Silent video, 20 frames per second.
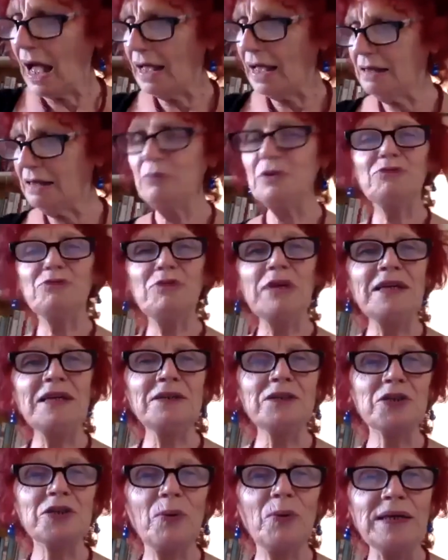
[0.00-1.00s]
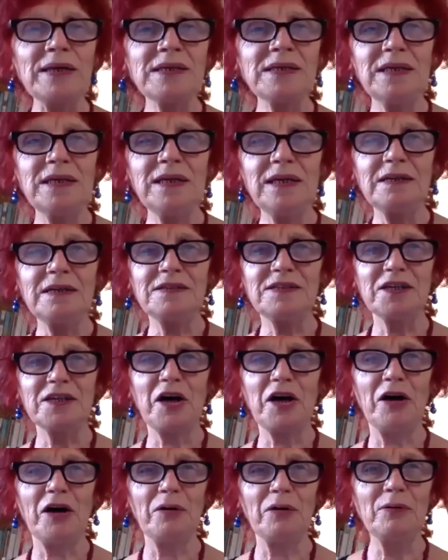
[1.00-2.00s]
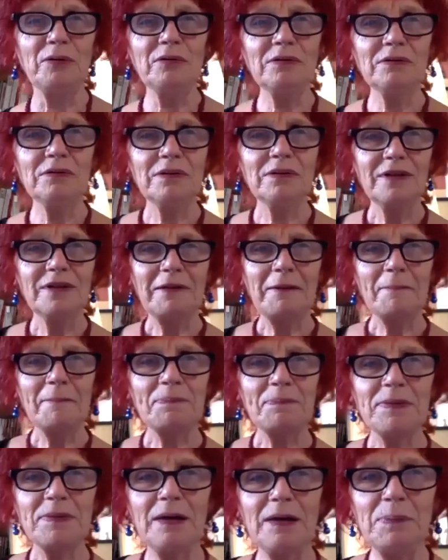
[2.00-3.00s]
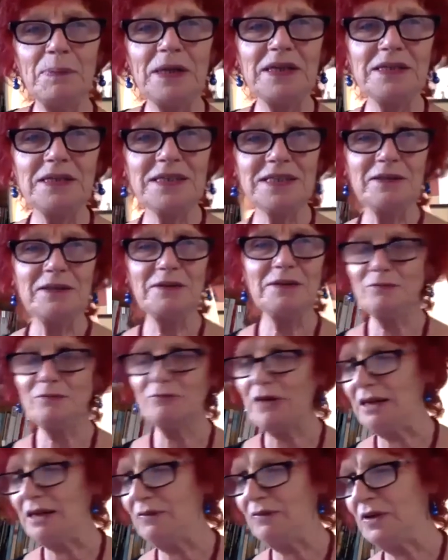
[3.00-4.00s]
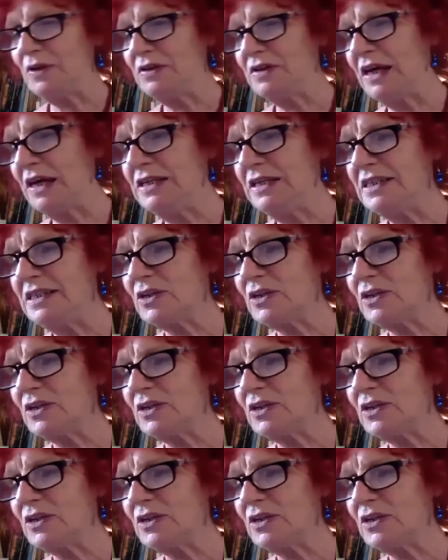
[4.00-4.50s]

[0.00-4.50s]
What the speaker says: was written 20 years ago, but it's still relevant. And it's